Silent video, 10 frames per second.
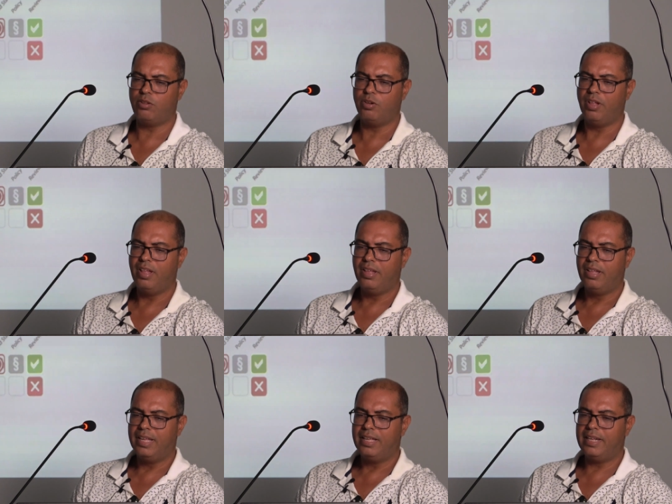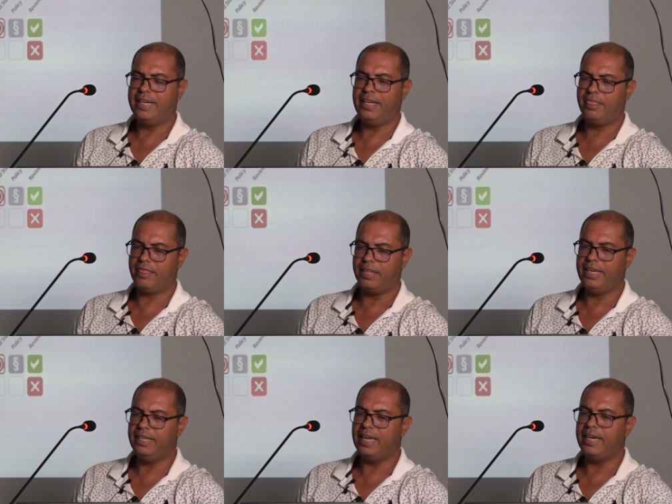is the
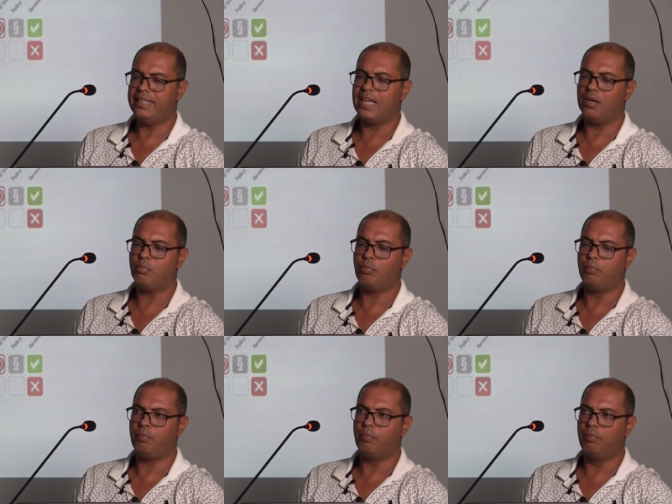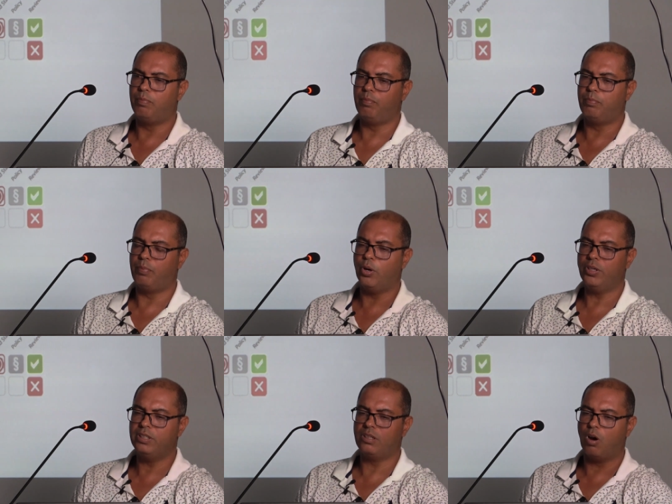
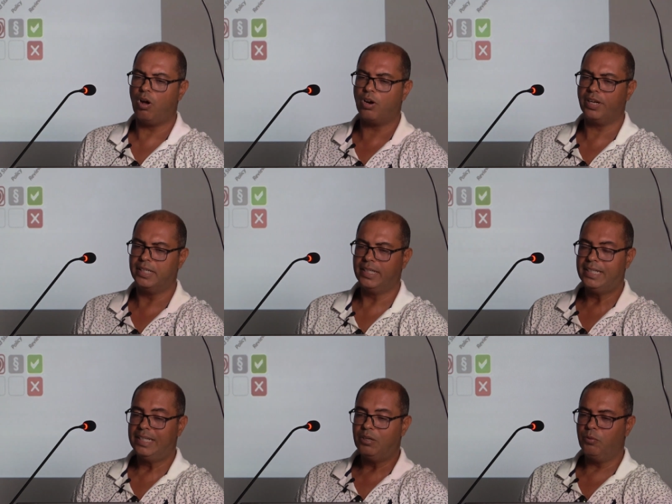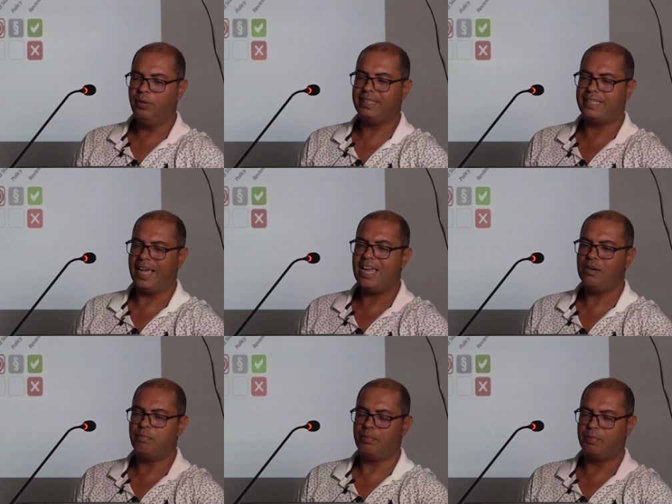re3data.org, which
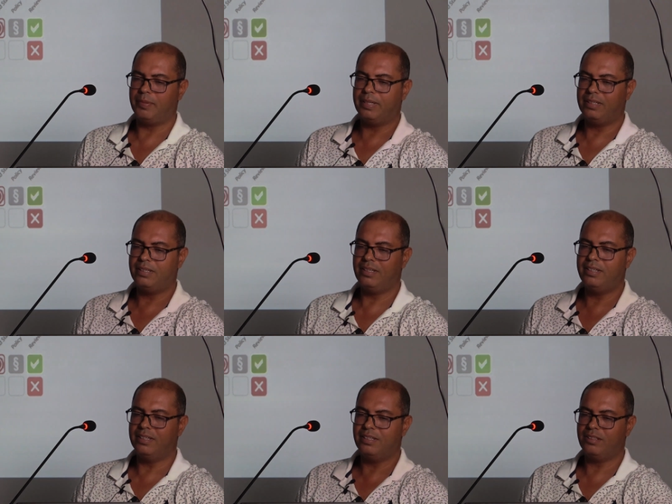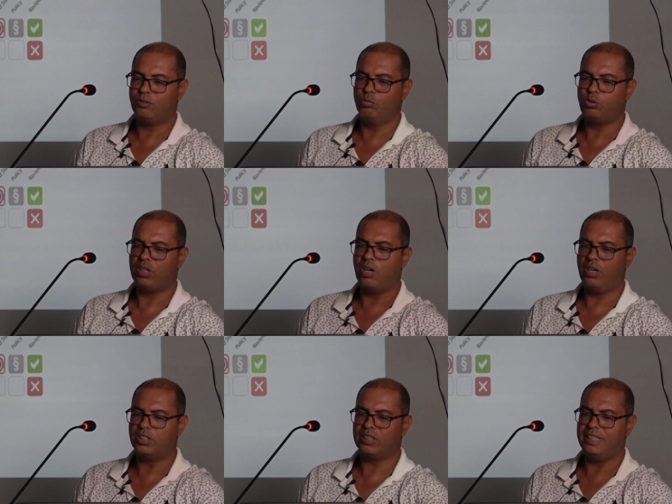help to
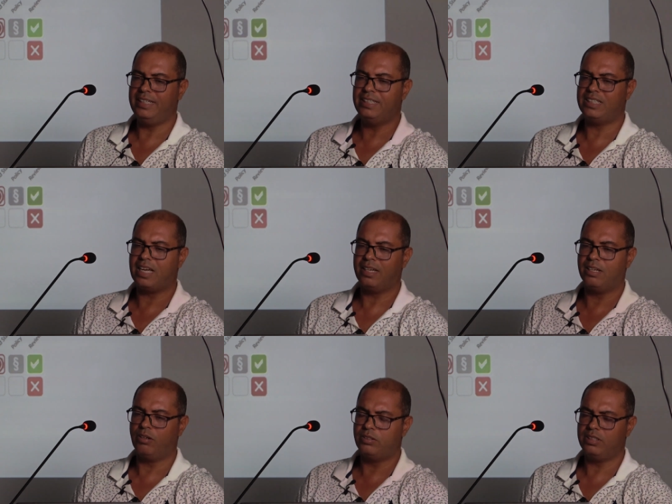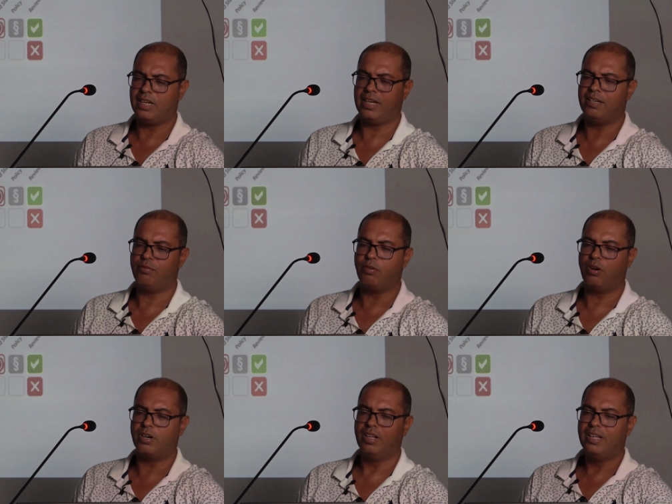search engine
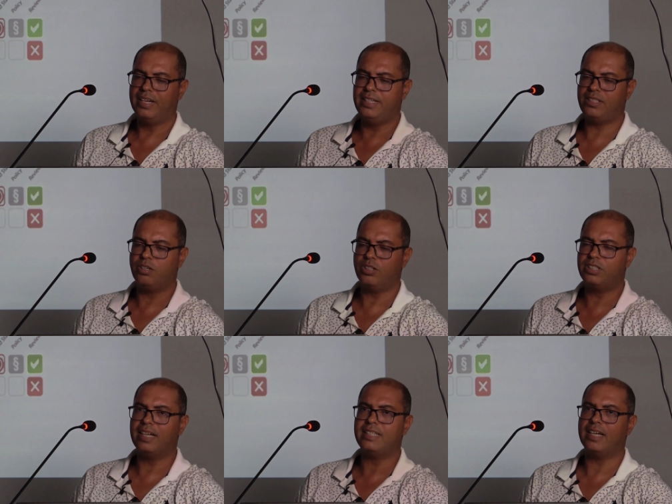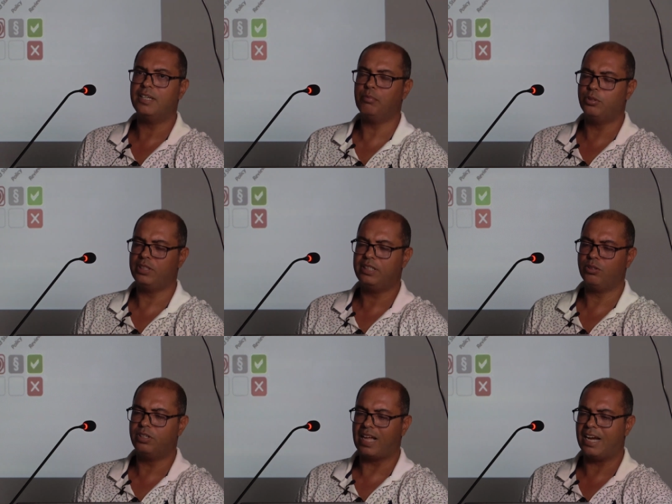for research data
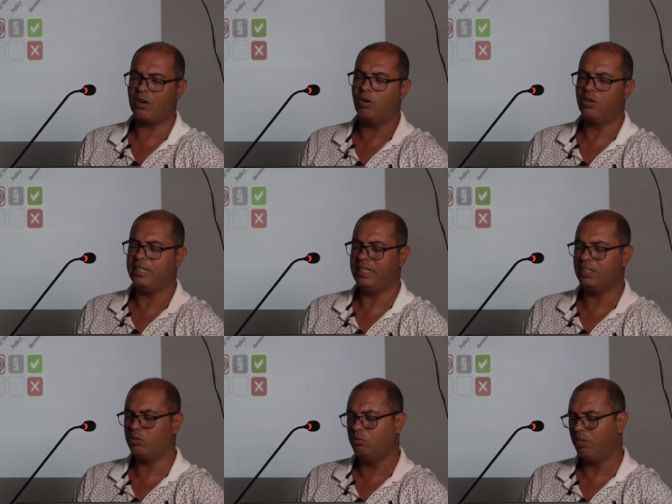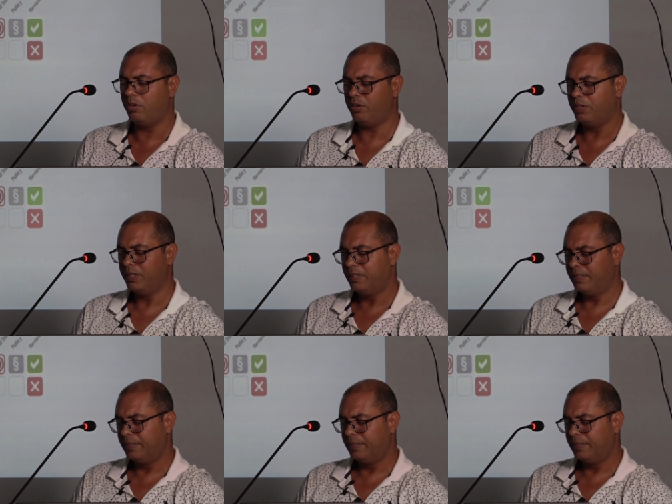repositories according to the